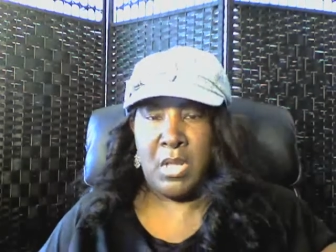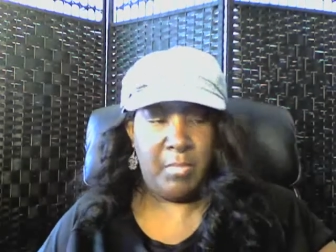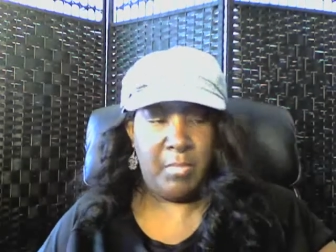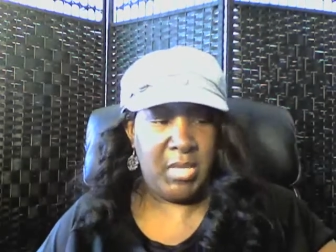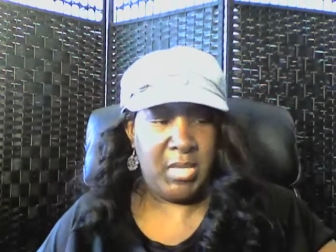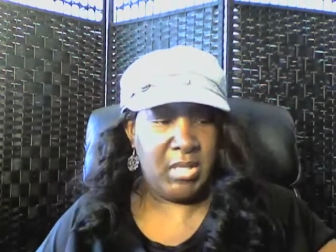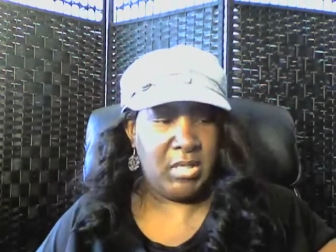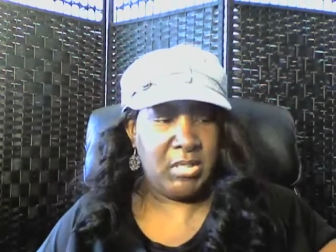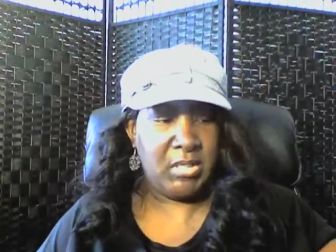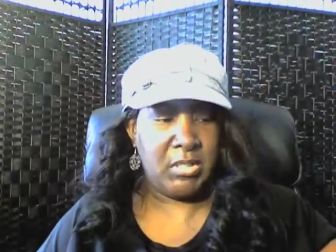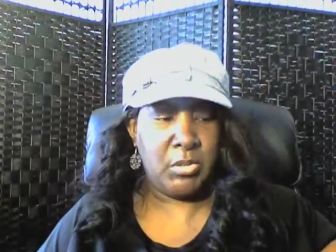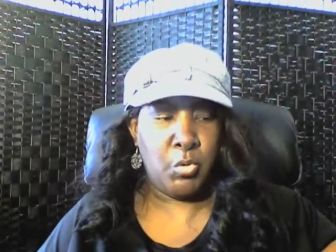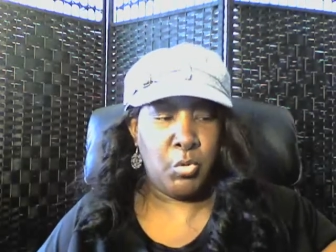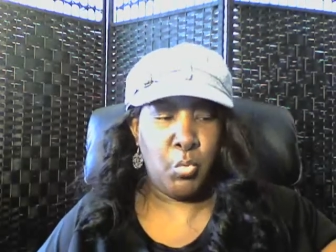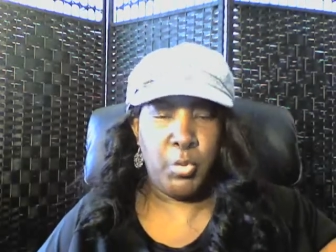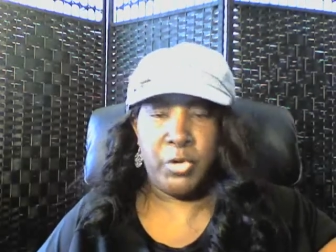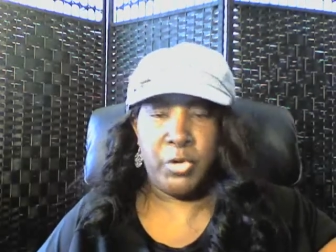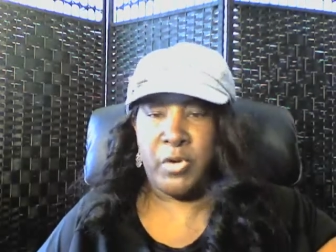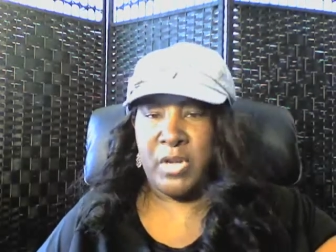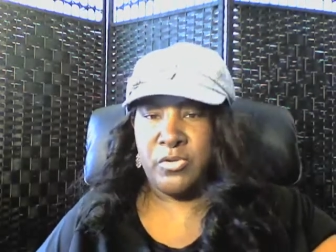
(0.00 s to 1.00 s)
Mainly in the
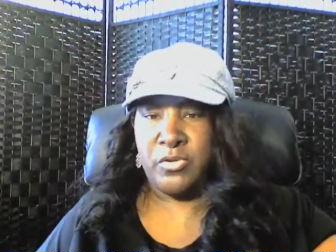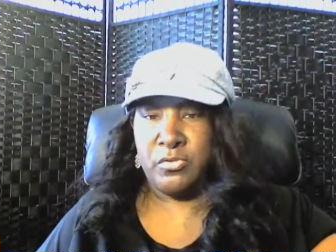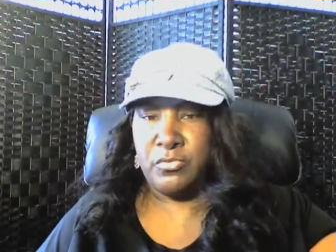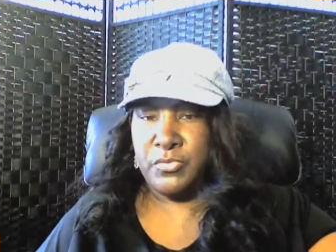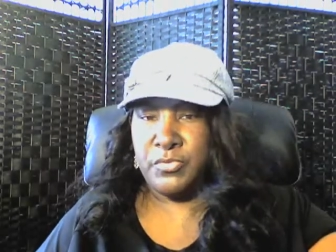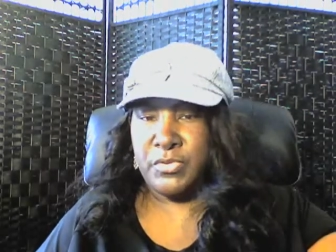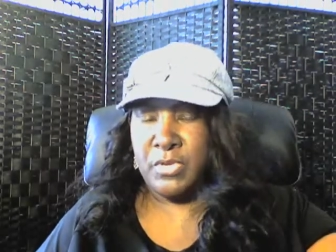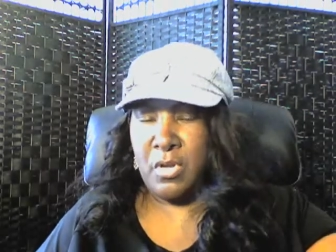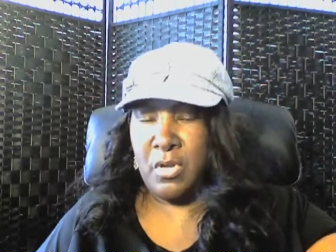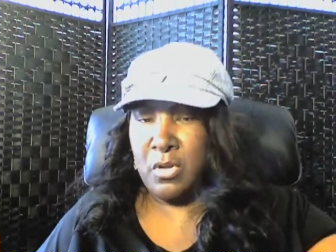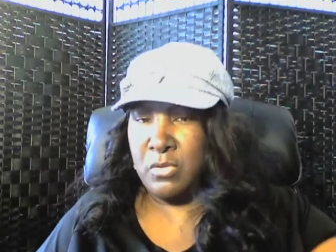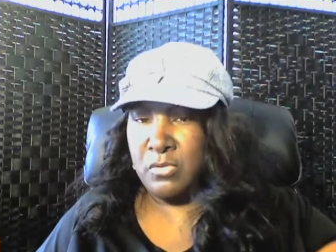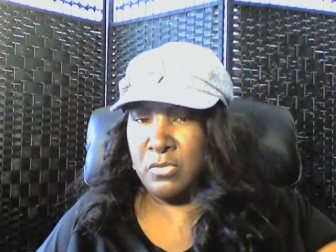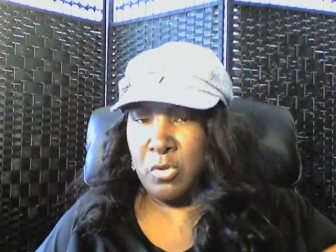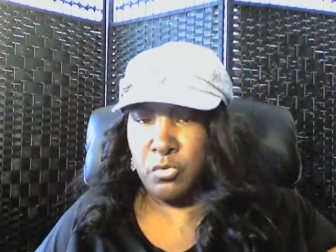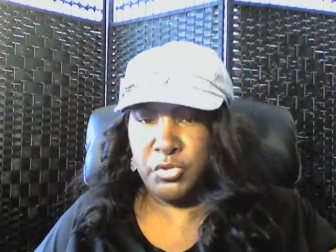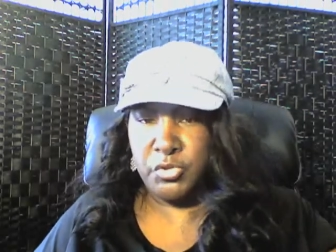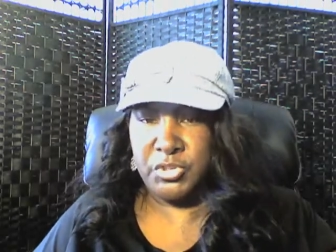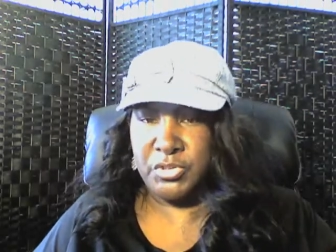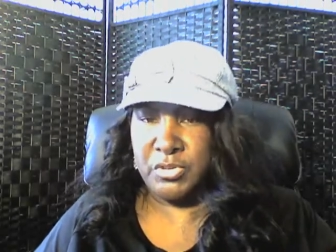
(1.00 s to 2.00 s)
winter, I use um,
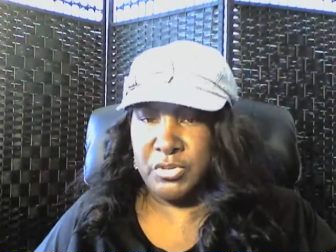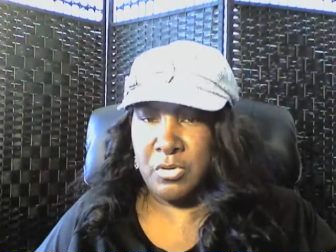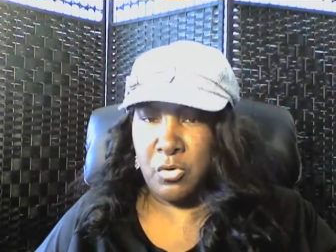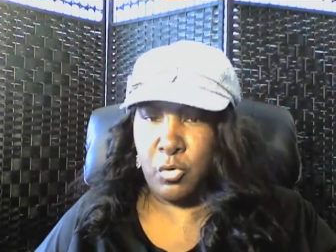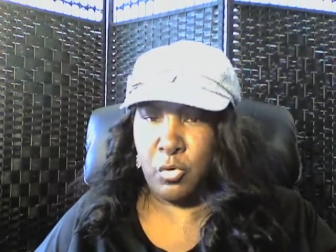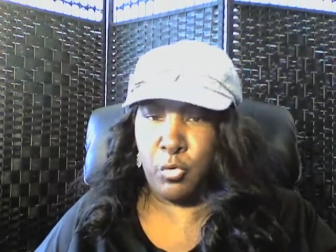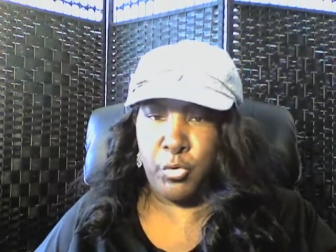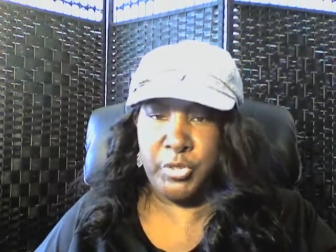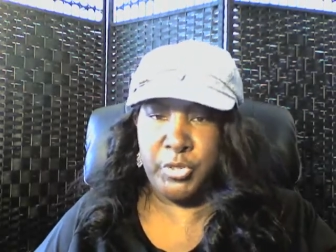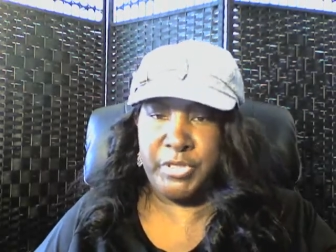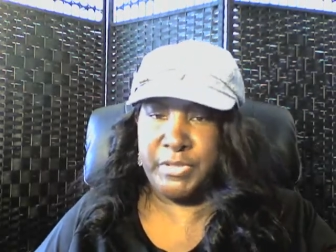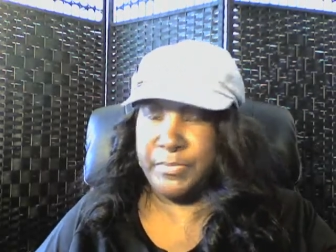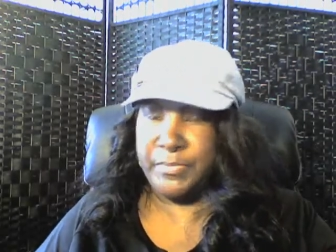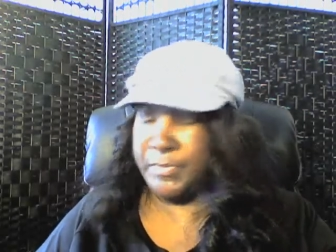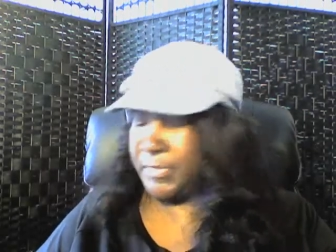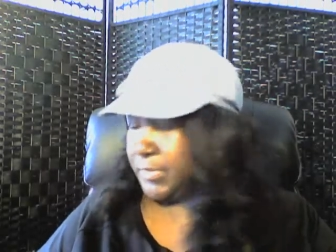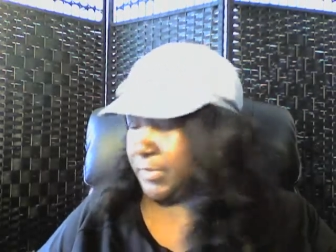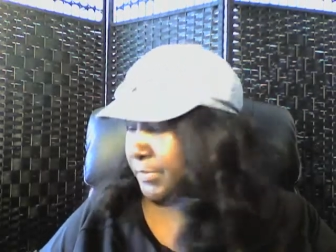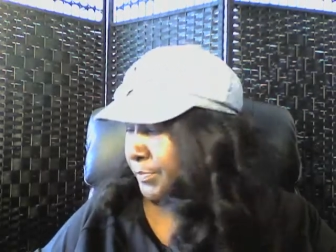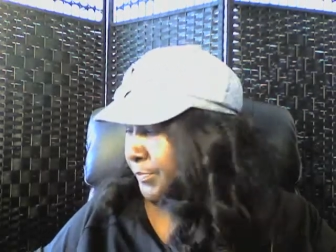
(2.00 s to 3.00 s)
lotion or
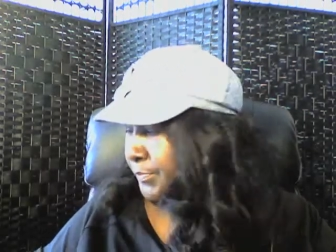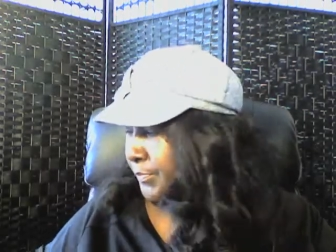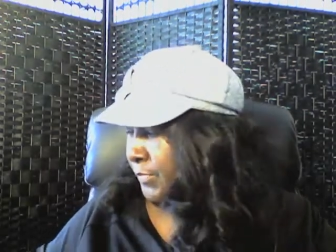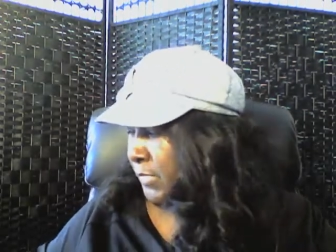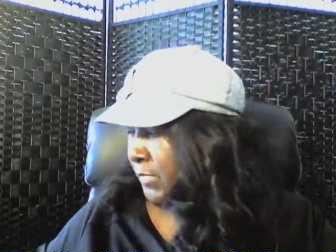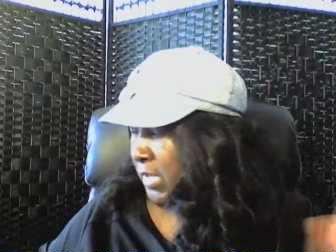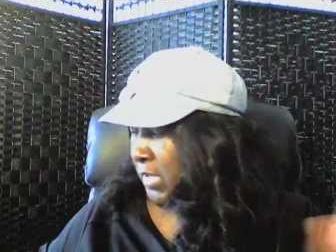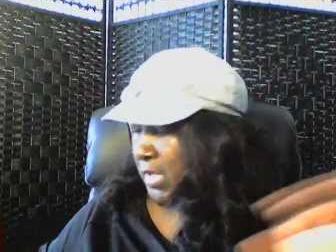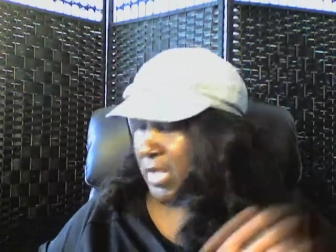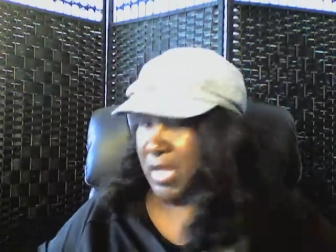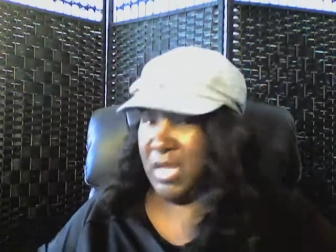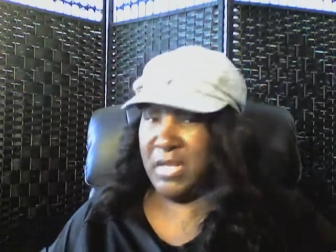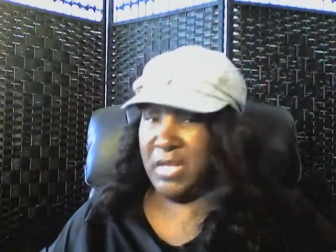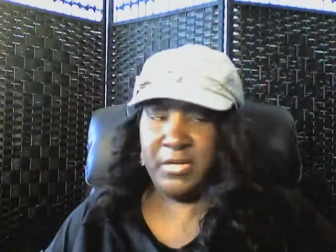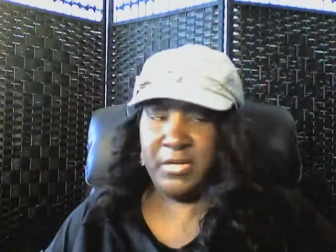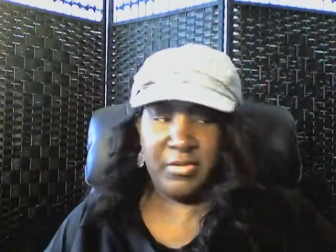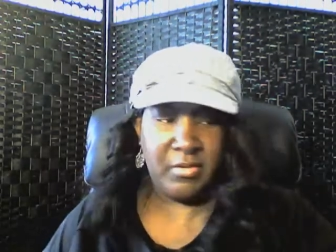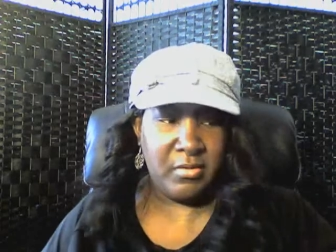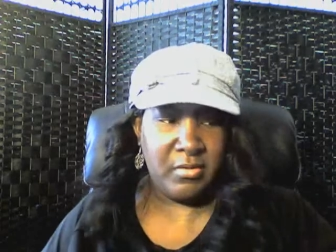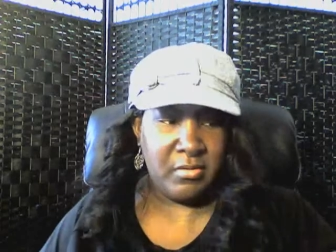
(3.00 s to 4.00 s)
creams, and
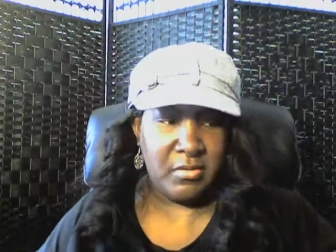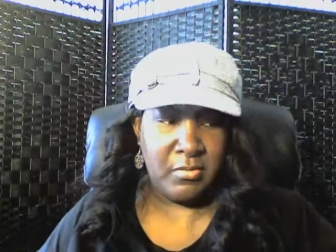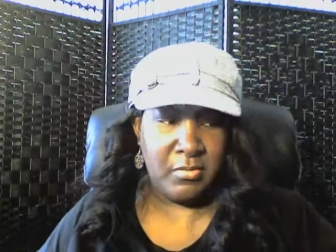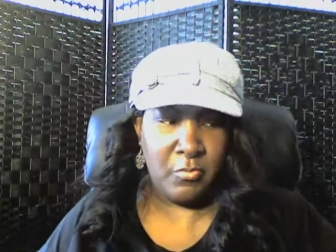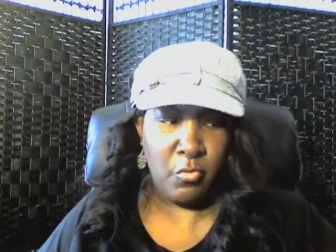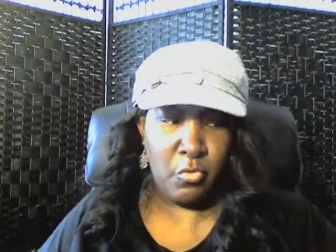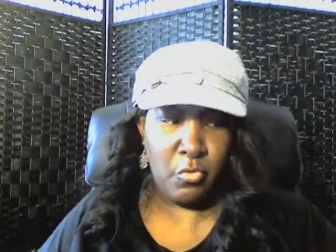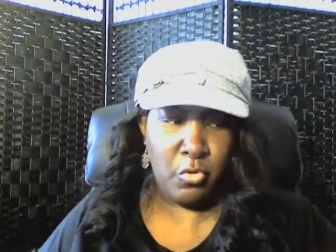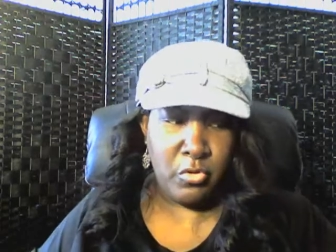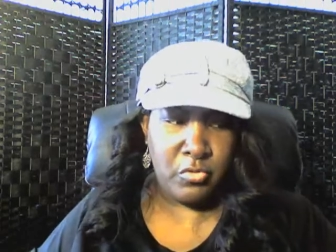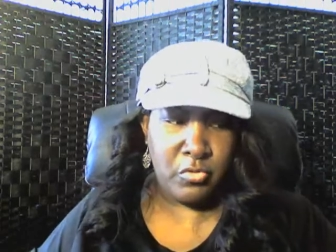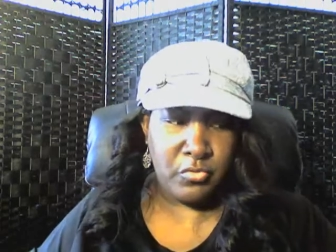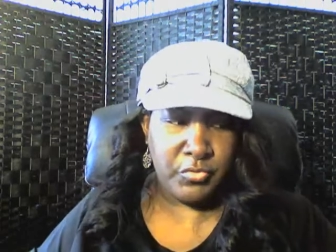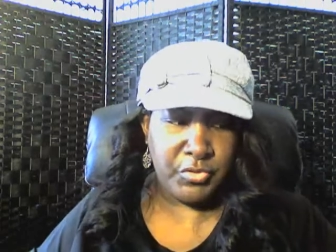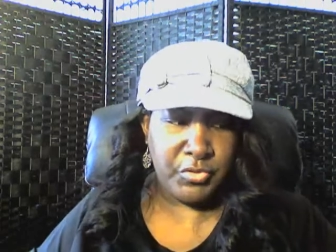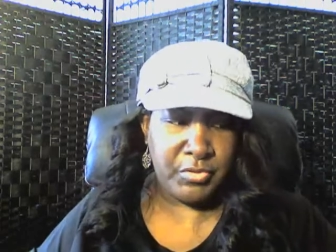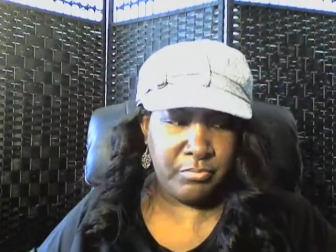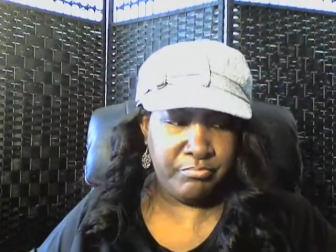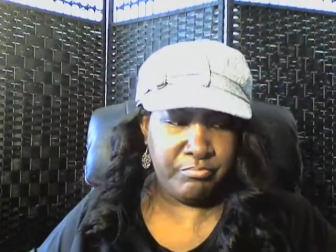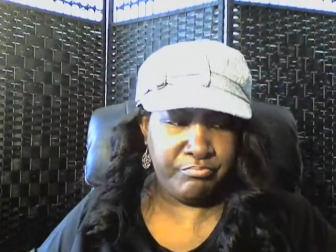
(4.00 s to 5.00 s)
it the
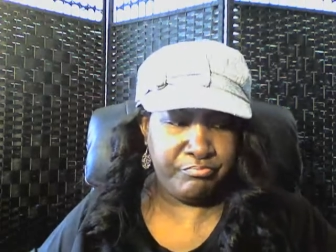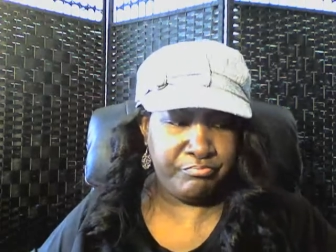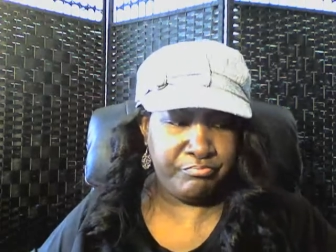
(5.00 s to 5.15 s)
oils